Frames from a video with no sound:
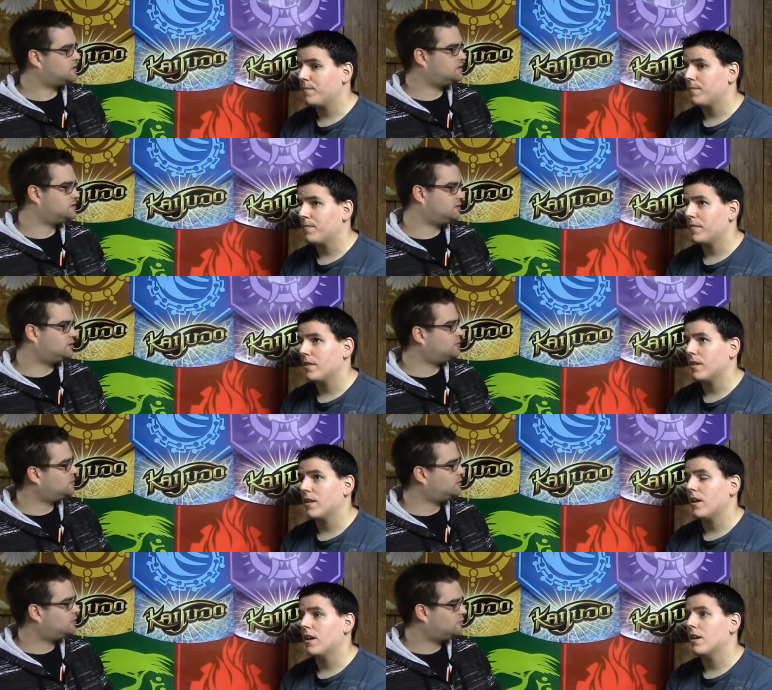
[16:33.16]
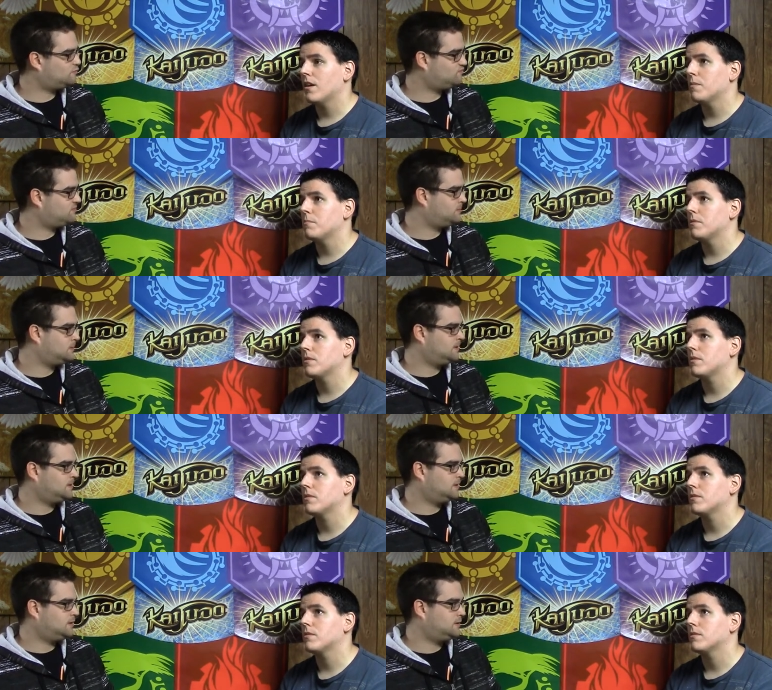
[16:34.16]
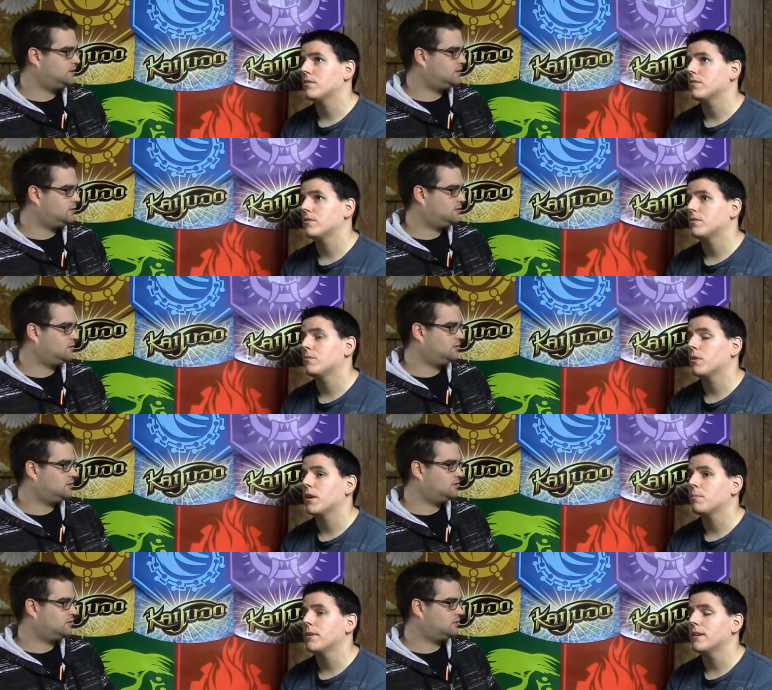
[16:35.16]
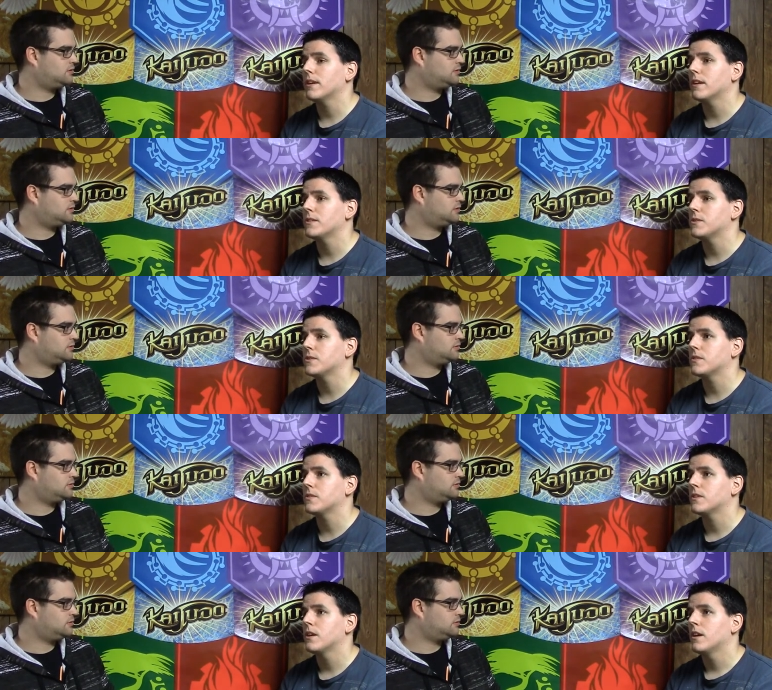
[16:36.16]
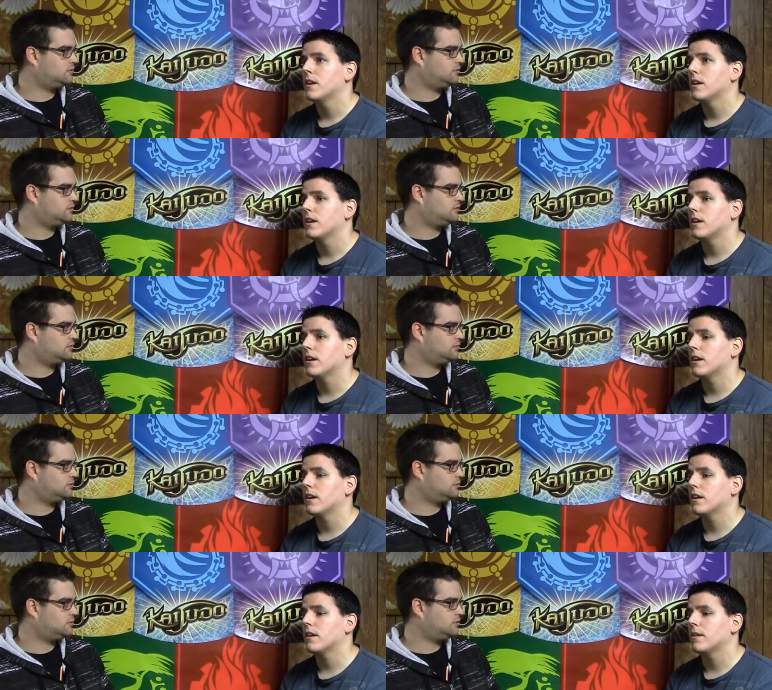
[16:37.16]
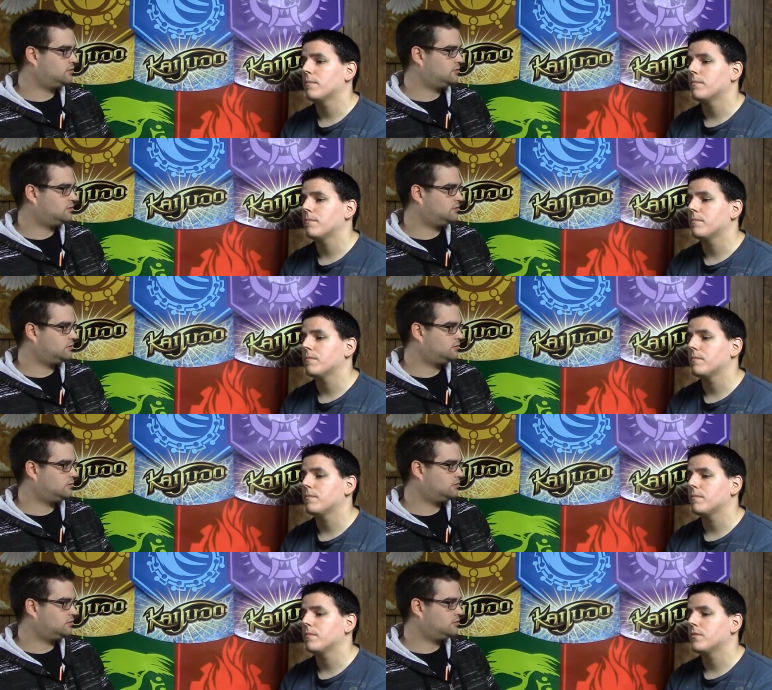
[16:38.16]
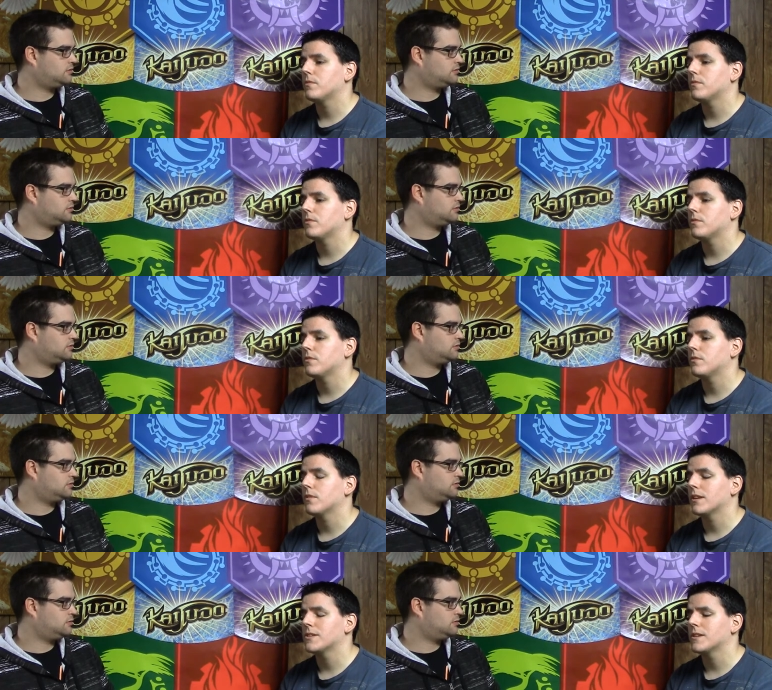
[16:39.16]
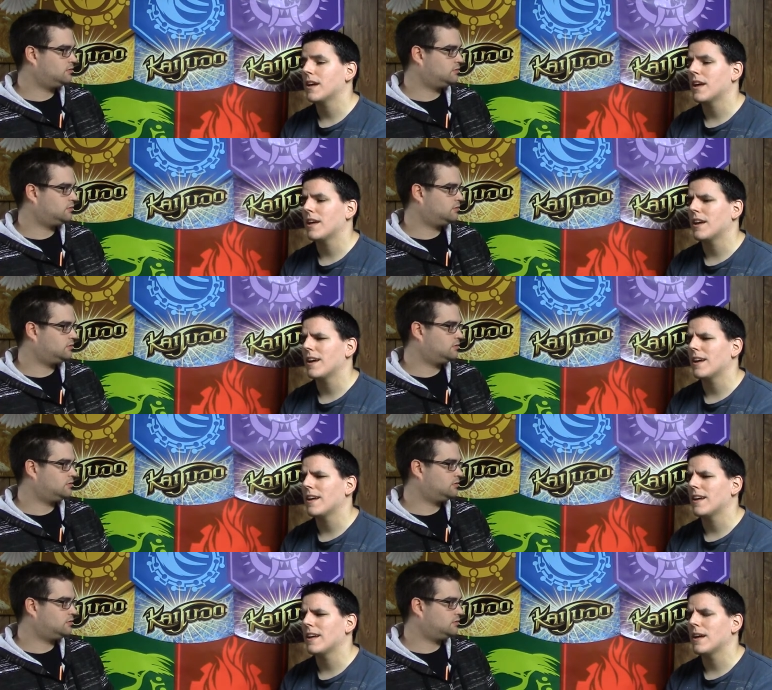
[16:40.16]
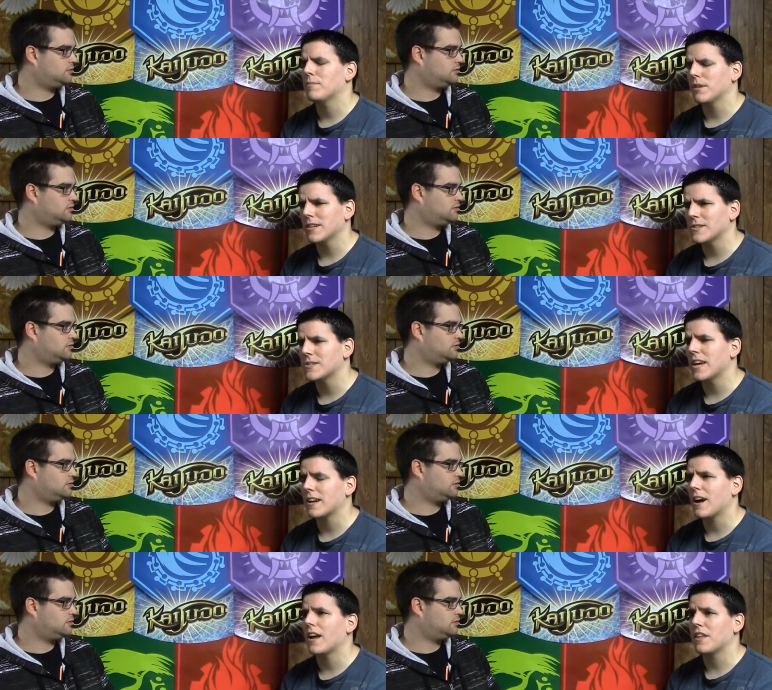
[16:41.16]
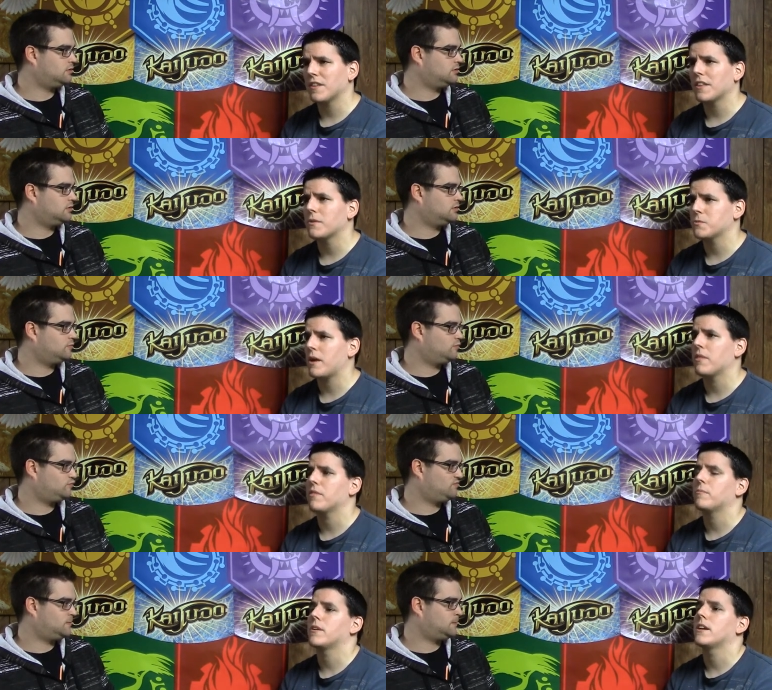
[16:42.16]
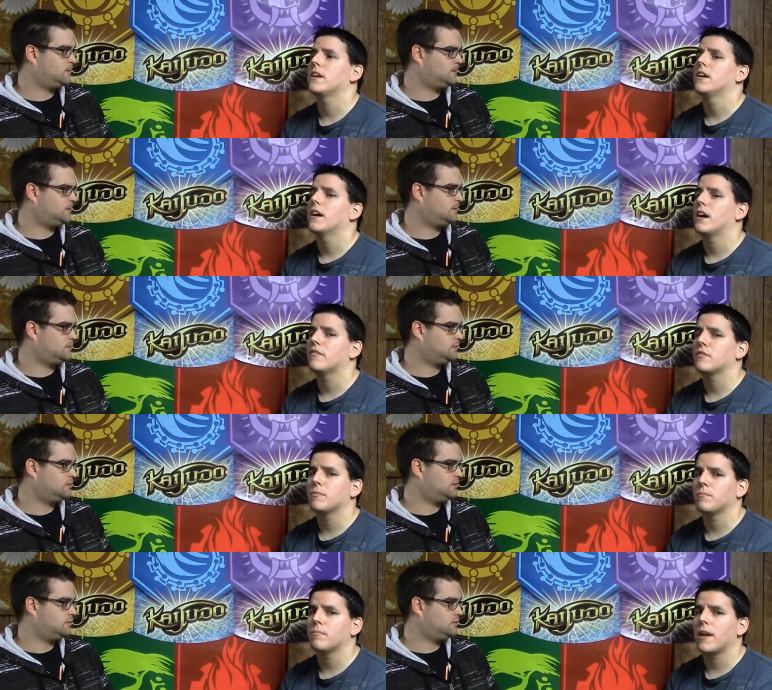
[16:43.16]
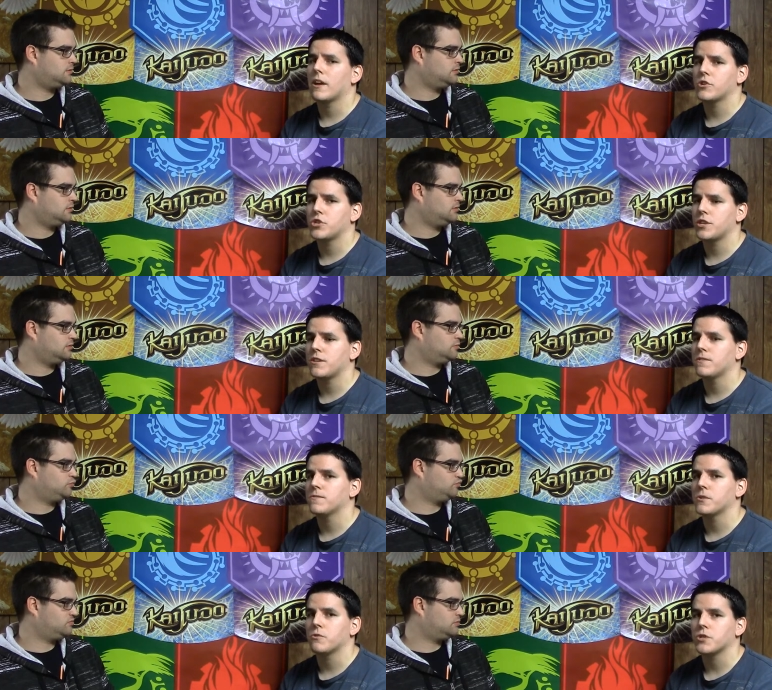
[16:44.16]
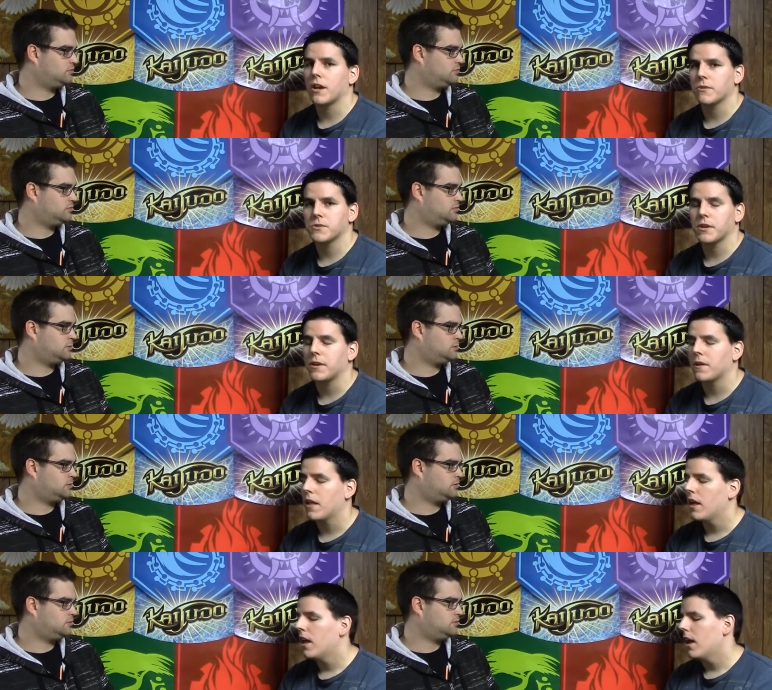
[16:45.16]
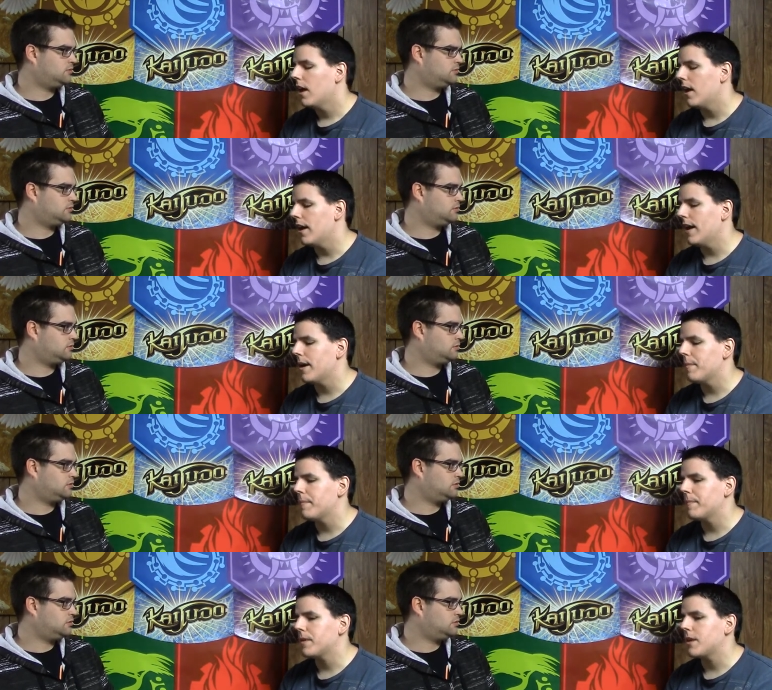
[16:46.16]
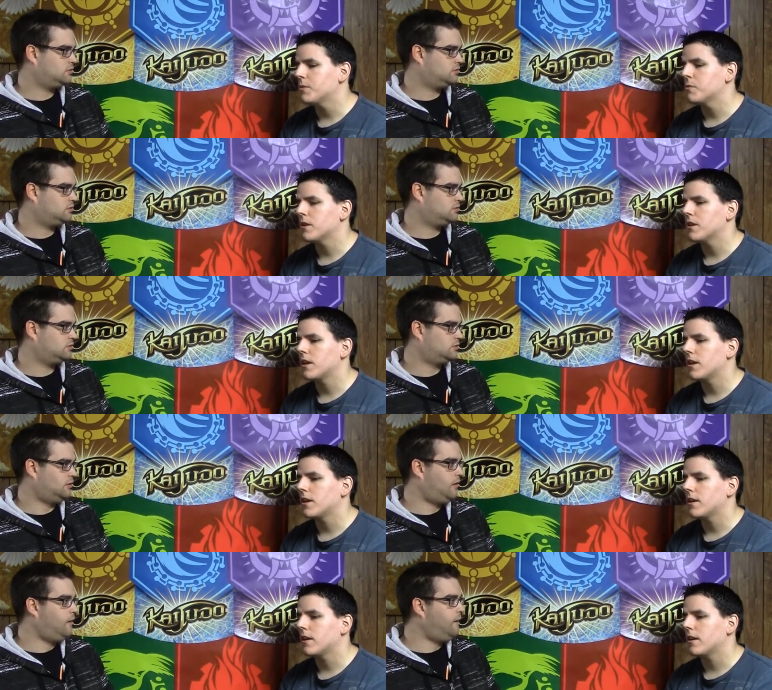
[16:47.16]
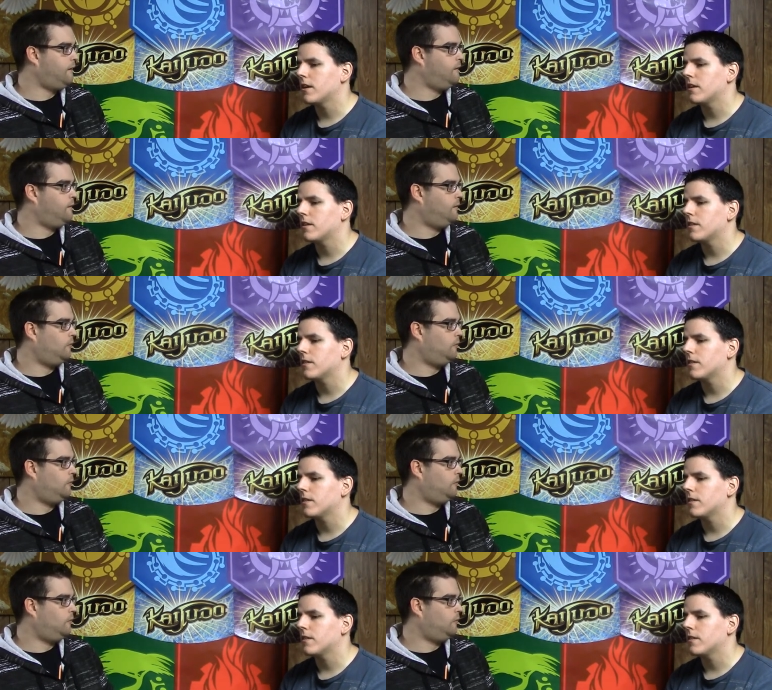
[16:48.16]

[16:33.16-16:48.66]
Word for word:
Speaker 1: rounds do you remember?
Speaker 2: Um, well, I played against, um, like I, I played against Zach Hine. I think that was round three uh, from ARG. So shout outs there. Um, he was running a uh,